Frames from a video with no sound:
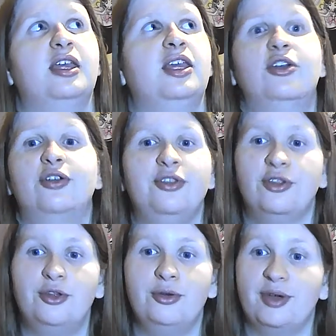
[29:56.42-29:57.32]
couldn't
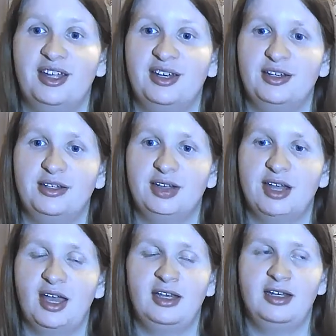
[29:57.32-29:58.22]
do it.
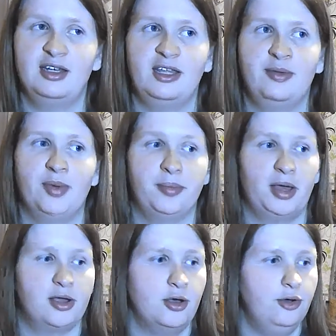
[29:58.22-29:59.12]
And he went
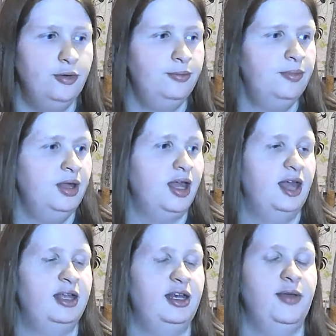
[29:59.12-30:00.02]
back home,
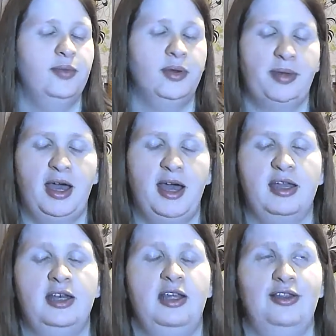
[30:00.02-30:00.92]
and he went back,
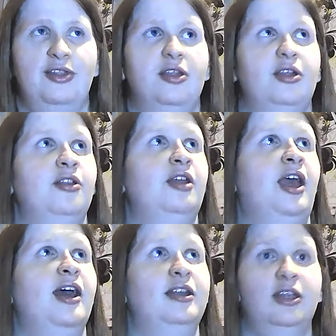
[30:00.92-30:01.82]
and he still
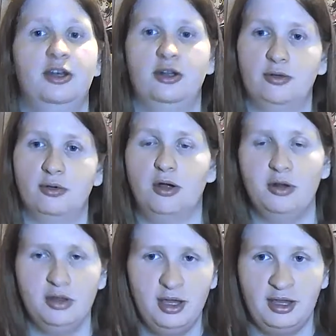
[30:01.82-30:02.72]
had, you know,
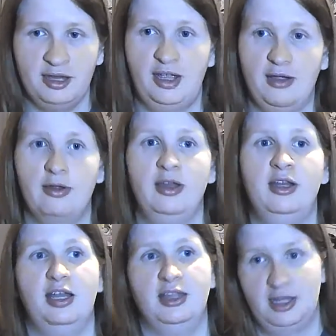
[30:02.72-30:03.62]
Carla and
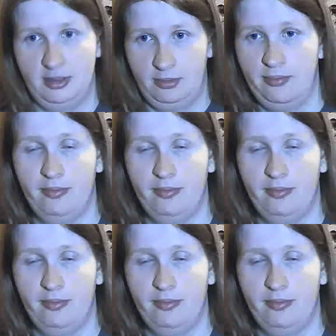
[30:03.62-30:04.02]
Eren, and then